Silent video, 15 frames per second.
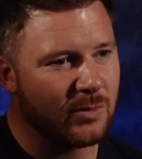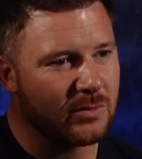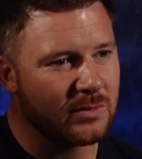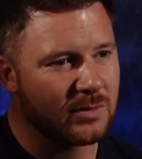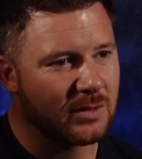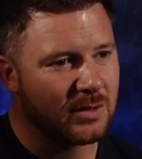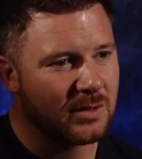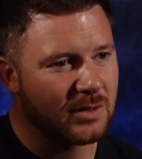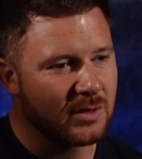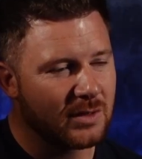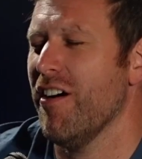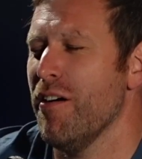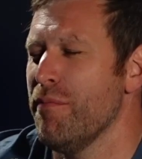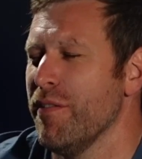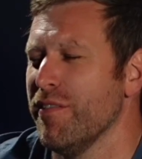We've only
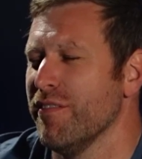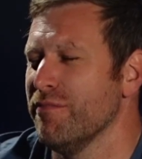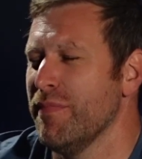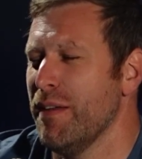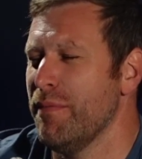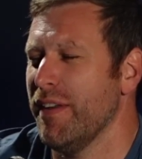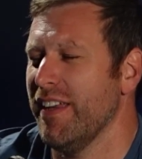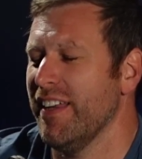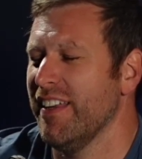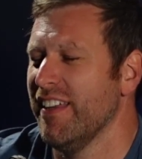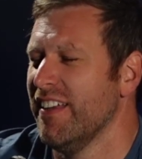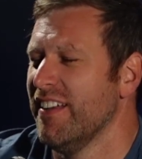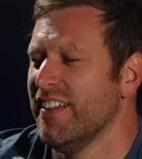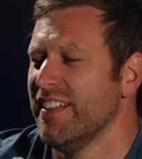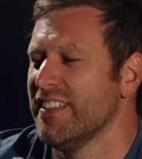got about maybe
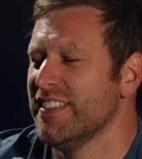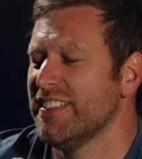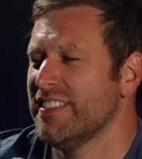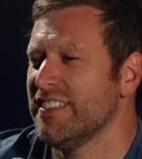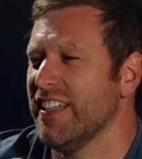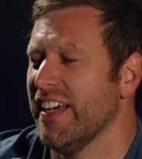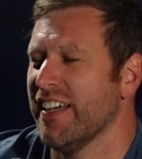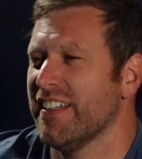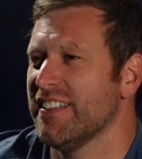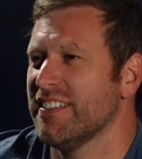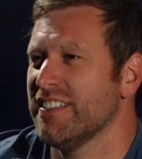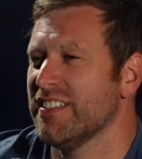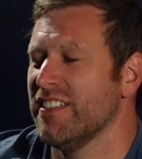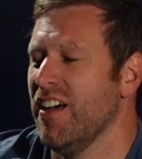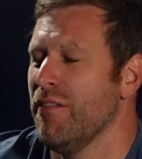
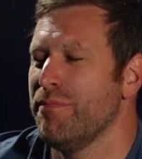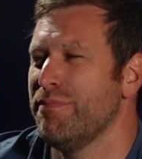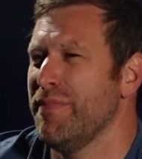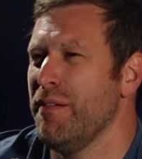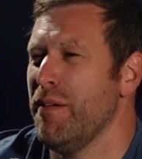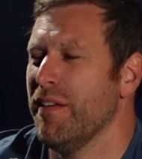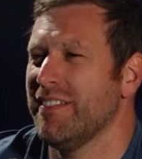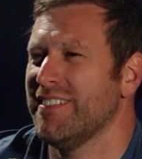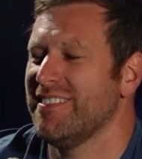6, maybe a